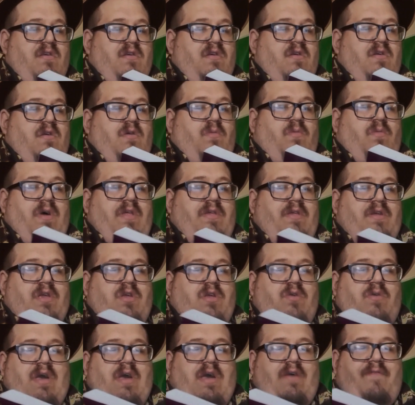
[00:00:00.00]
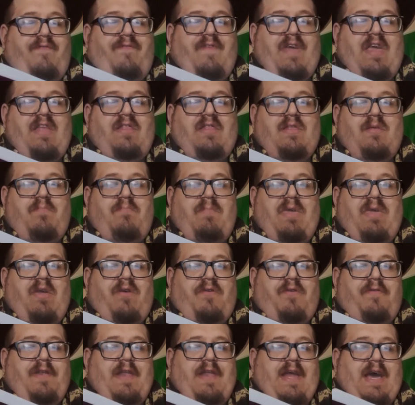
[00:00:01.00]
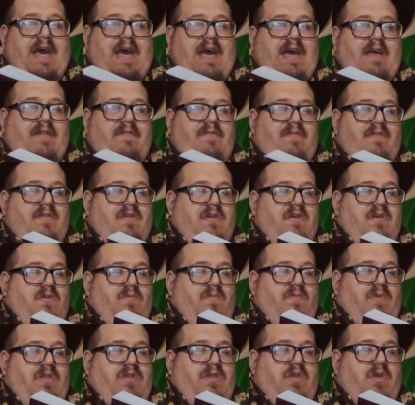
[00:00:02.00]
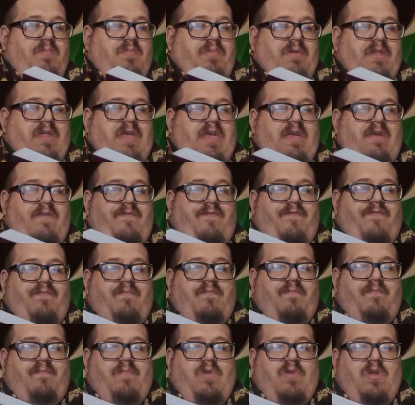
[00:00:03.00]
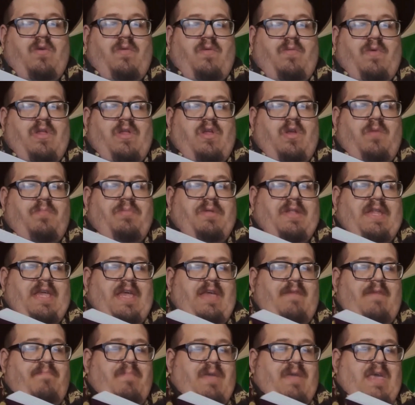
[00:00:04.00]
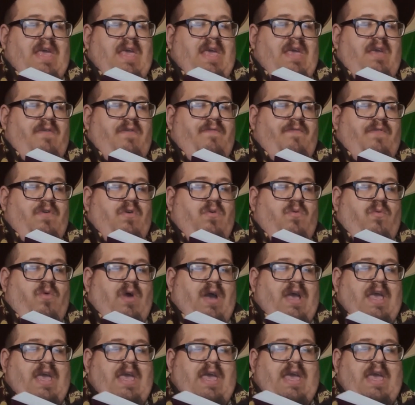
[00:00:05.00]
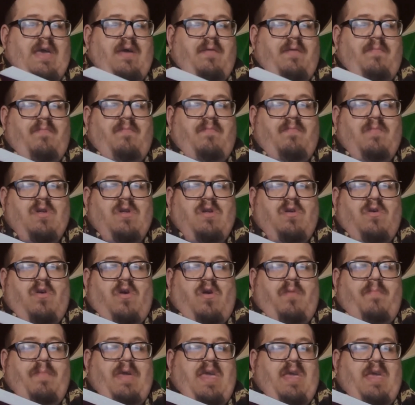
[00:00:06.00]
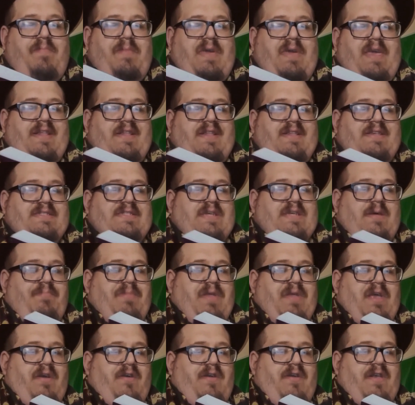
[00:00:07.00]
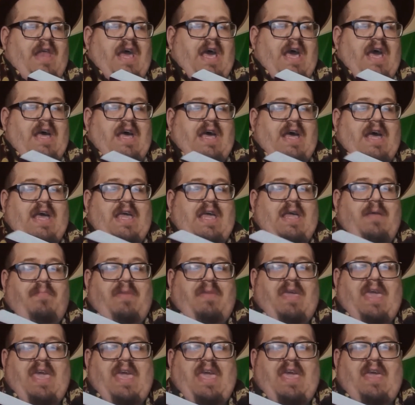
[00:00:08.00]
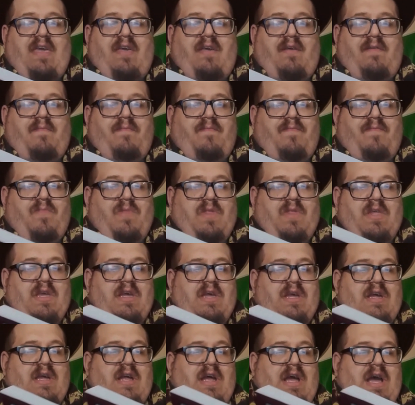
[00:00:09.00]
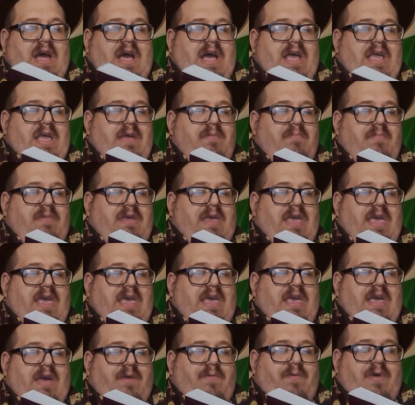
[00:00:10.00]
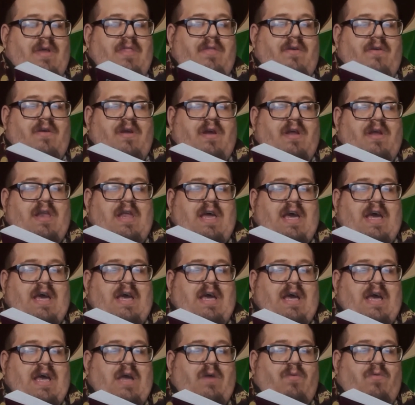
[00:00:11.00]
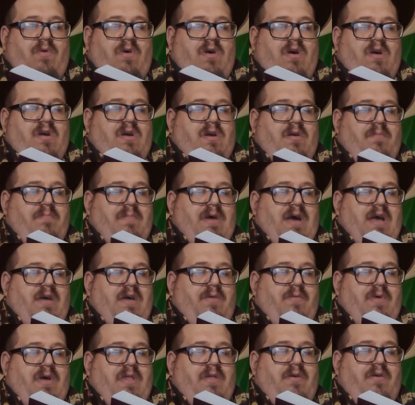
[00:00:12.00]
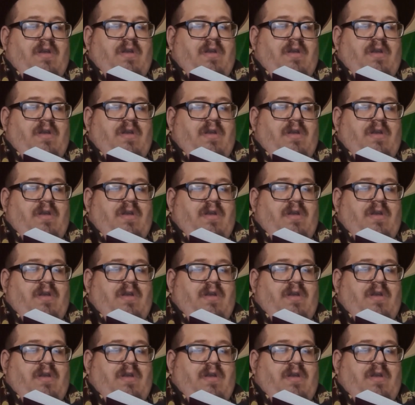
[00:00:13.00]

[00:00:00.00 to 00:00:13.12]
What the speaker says: whether you have faith in me or not, whether you believe me for who I am or make me into something or not, I am king. I am king, whether or not you walk a mile